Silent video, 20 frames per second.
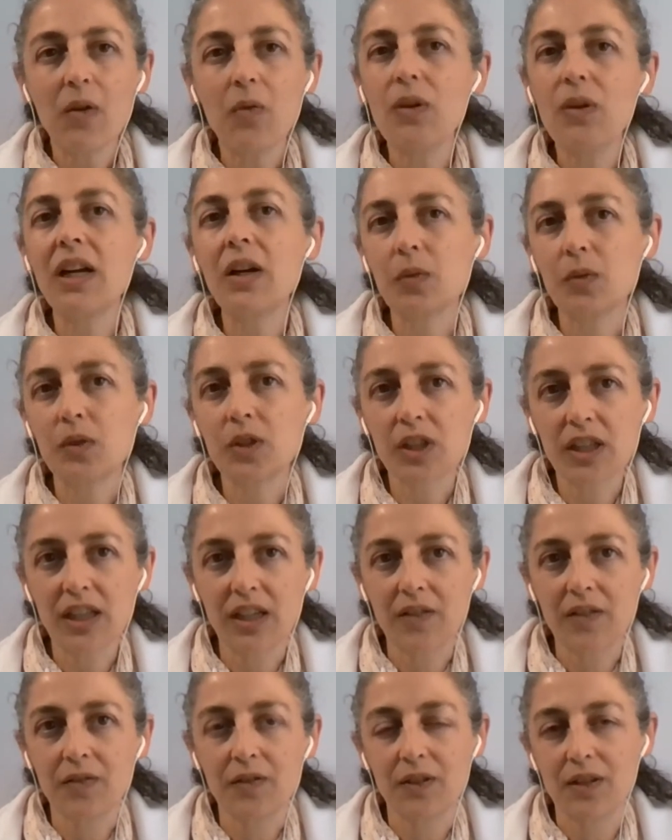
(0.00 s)
we are
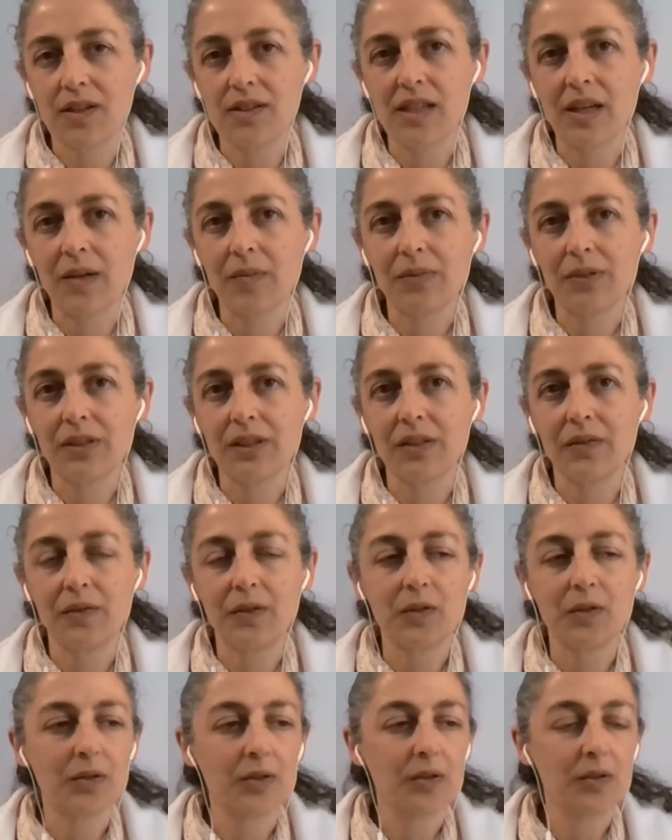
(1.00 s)
working, for example,
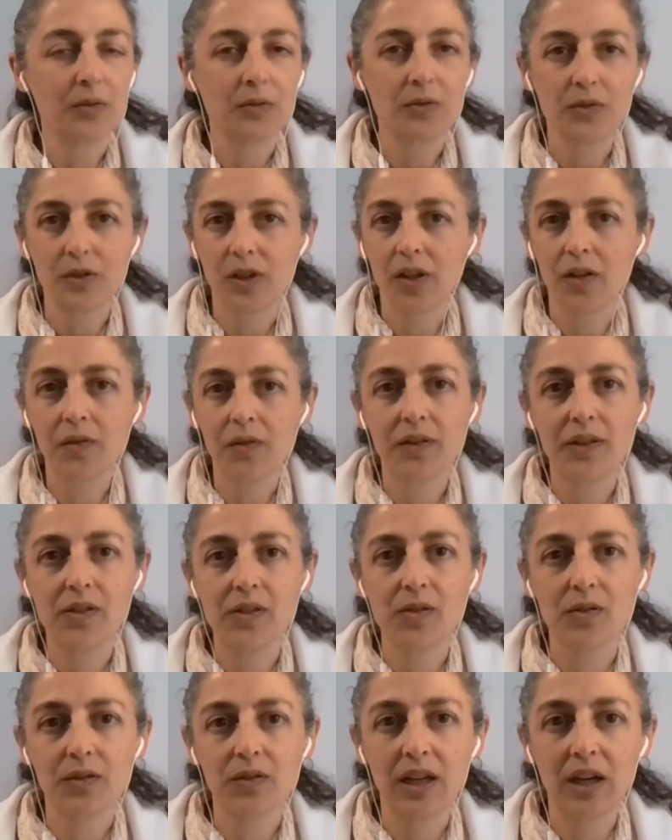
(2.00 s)
if you go to the
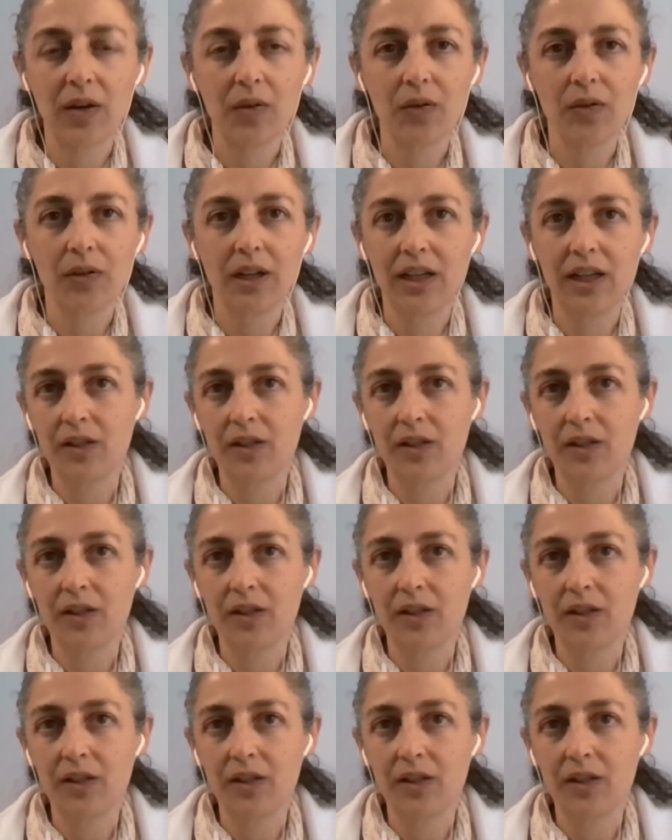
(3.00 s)
office, or now,